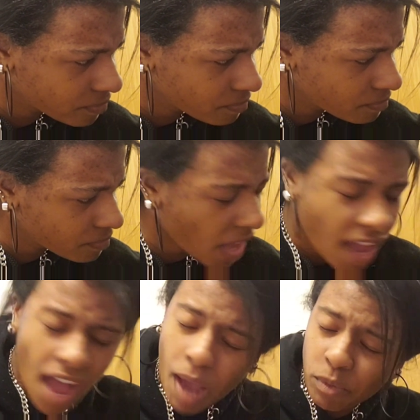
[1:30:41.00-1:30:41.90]
I was
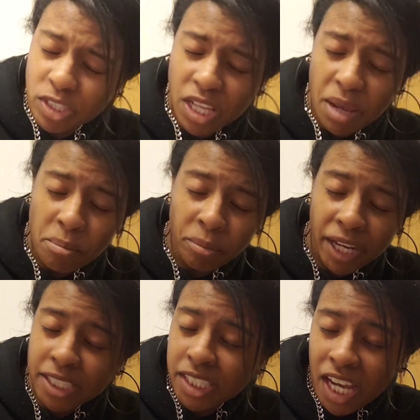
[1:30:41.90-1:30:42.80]
amazing at both.
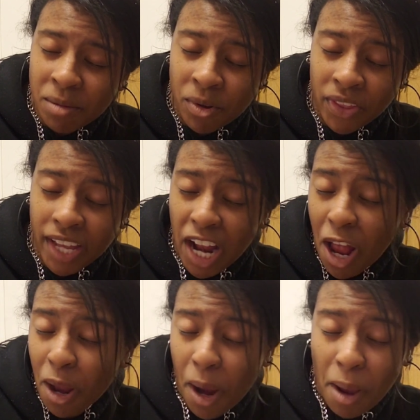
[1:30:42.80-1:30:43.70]
I got an
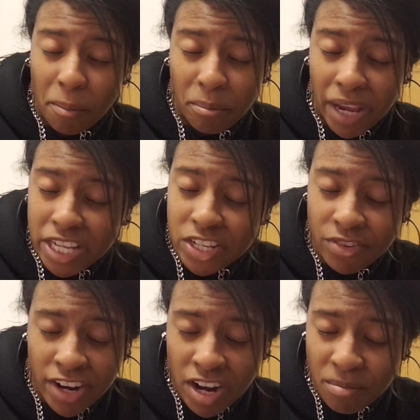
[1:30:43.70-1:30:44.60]
amazing grade on both
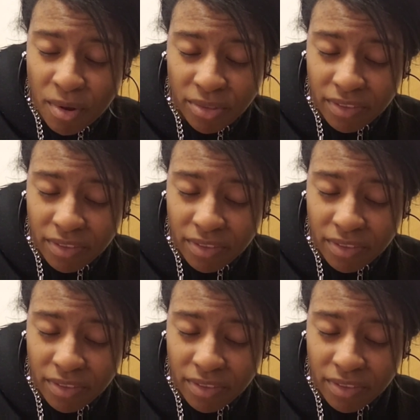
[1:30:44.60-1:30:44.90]
of them.